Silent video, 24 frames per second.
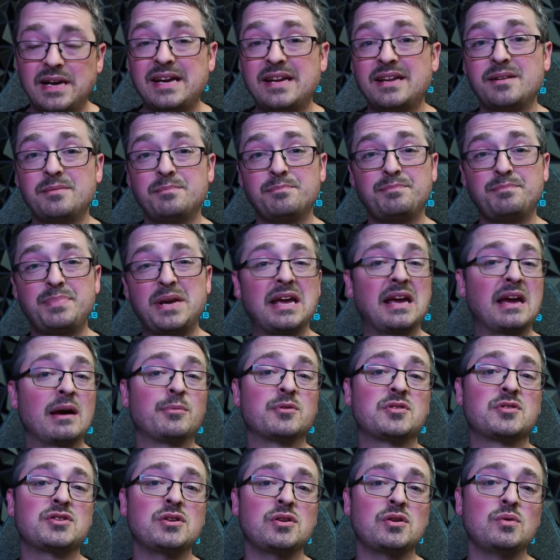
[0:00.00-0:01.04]
and being
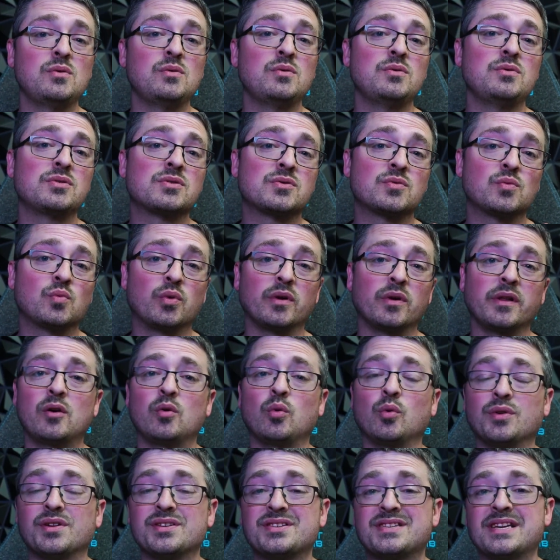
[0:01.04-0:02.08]
able to use really
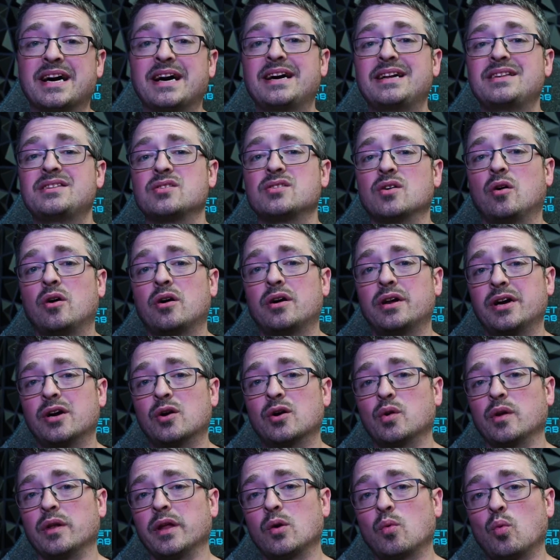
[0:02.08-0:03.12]
cool designs on
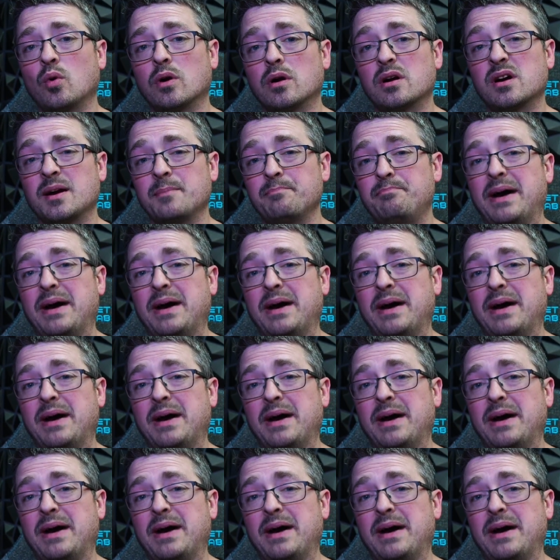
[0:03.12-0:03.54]
acrylic work,